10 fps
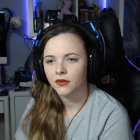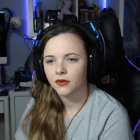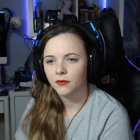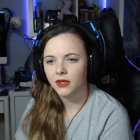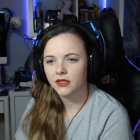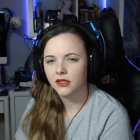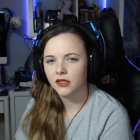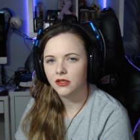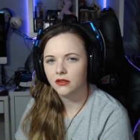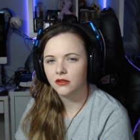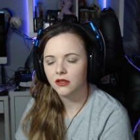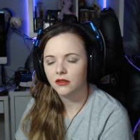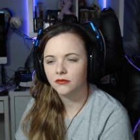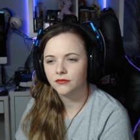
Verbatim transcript: Why did he do that?